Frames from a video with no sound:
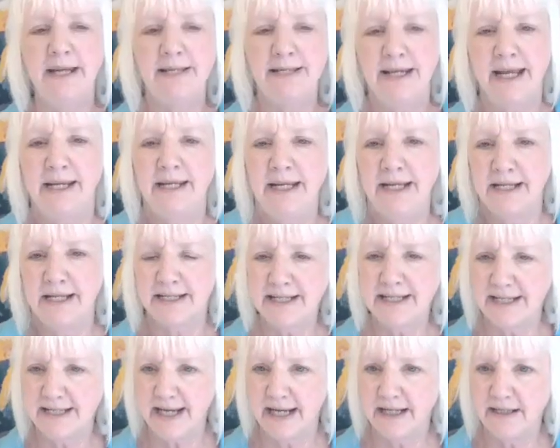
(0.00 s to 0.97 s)
is getting a
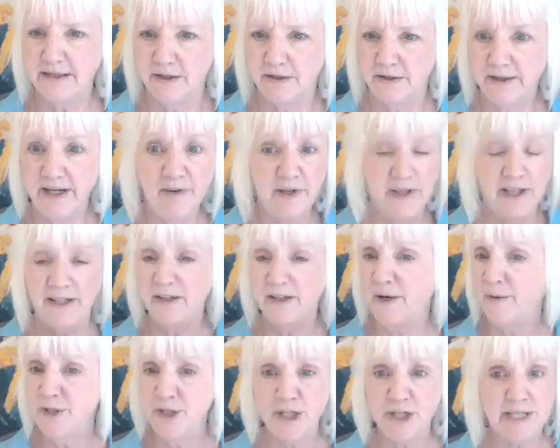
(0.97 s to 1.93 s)
signal, even though
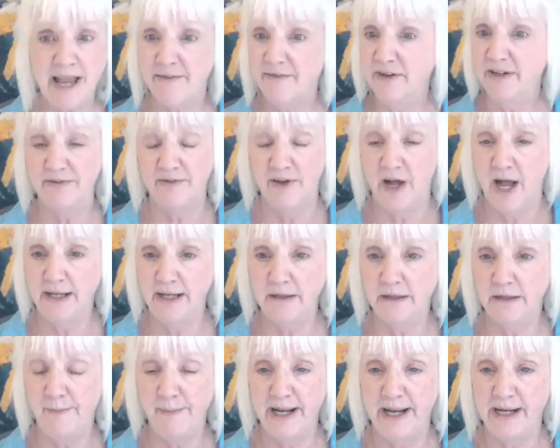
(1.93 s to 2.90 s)
they were just having fun
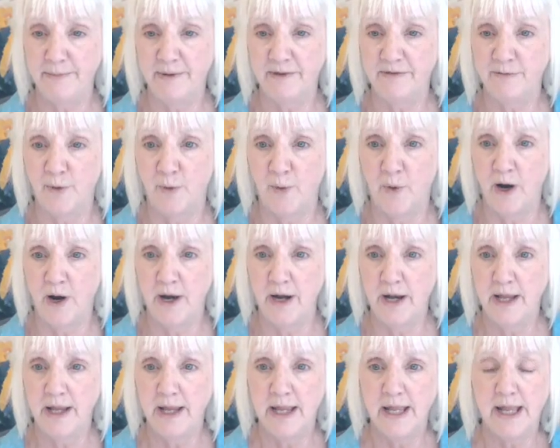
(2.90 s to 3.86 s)
a minute before,
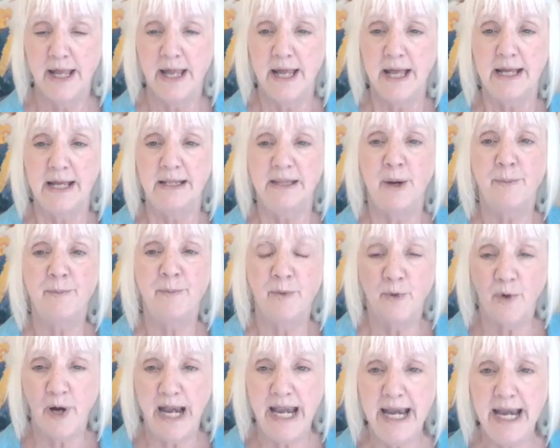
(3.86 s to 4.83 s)
their
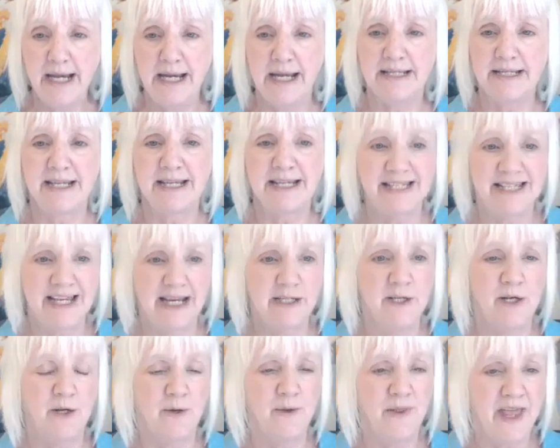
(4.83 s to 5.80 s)
brain gets a
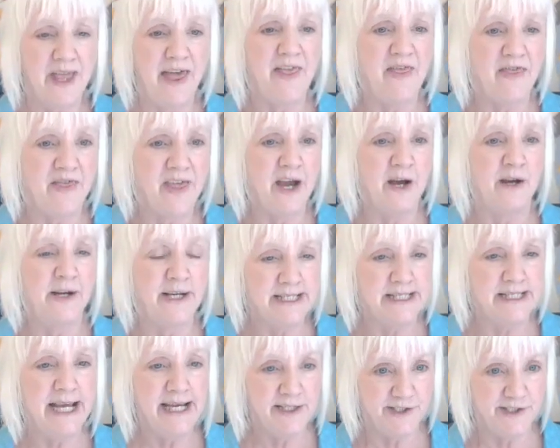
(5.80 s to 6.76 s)
signal that they're in
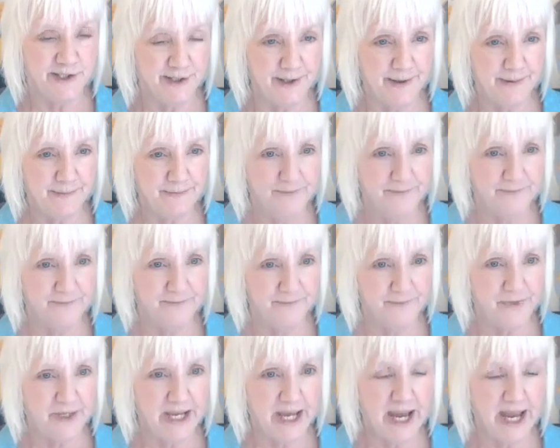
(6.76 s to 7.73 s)
danger.
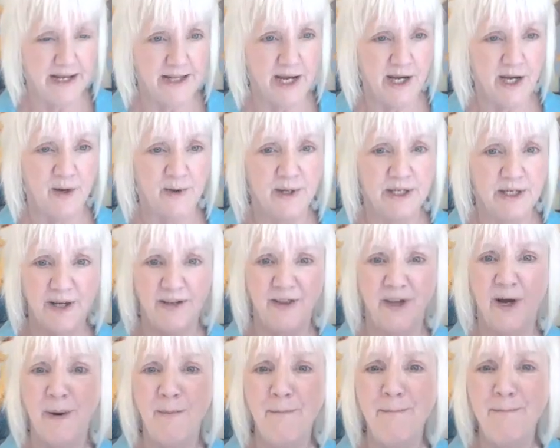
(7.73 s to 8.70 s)
Okay, they go into
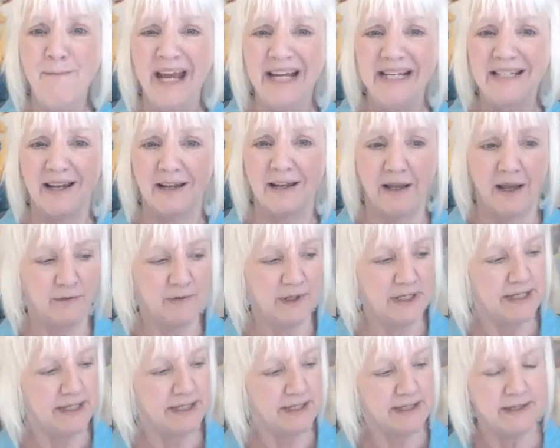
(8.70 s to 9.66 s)
their amygdala,
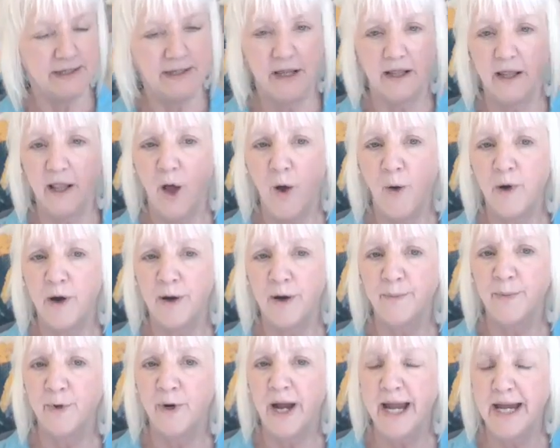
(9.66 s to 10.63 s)
which is the lower
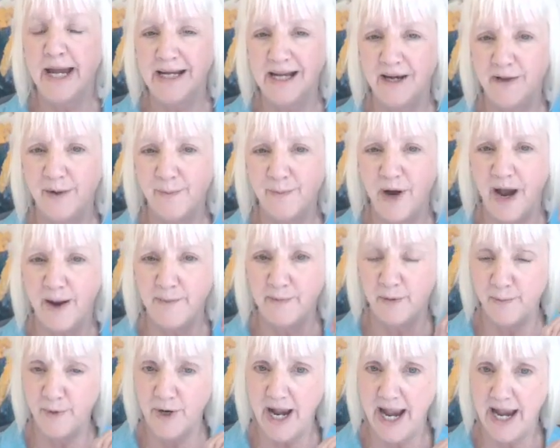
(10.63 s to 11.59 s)
brain here, the primal
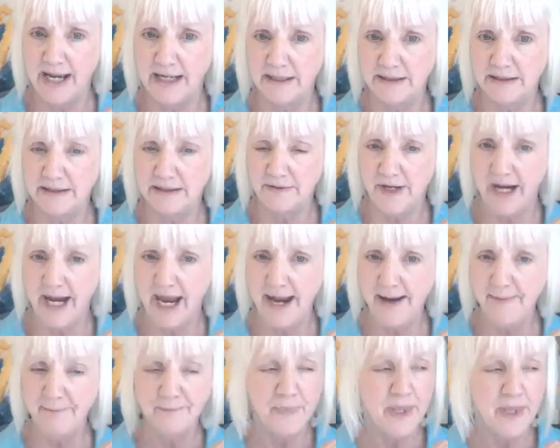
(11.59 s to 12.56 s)
brain.
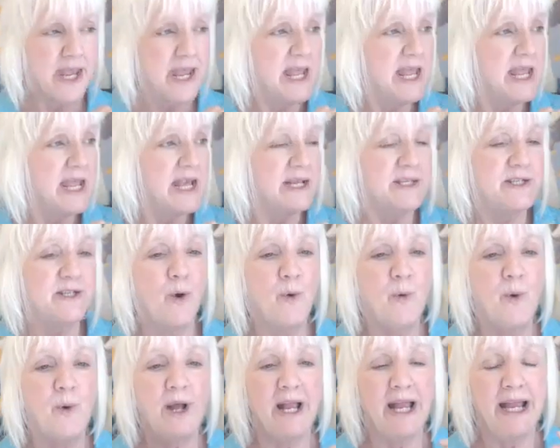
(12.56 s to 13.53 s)
Okay,
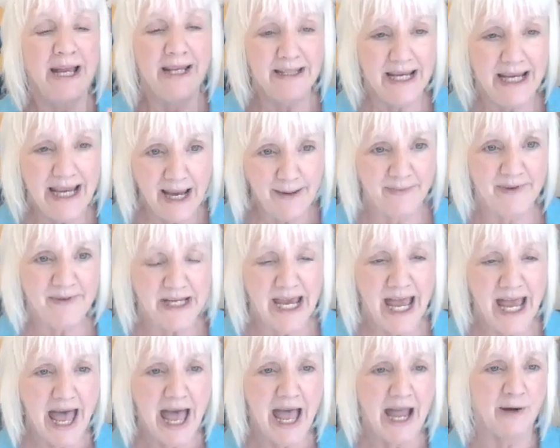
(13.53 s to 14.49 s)
so in the game of
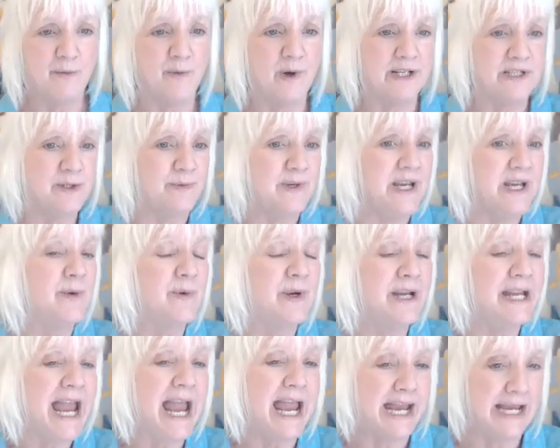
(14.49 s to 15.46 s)
tag, what do we
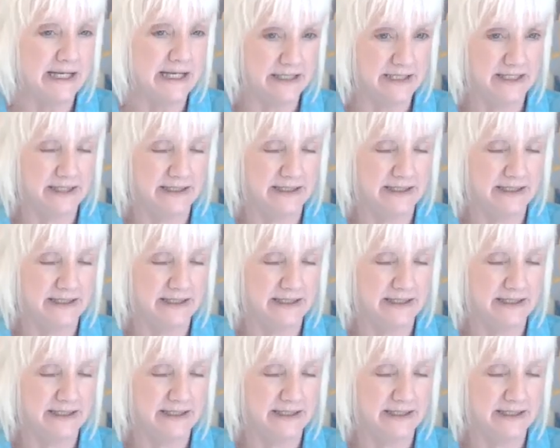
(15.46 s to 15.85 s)
create?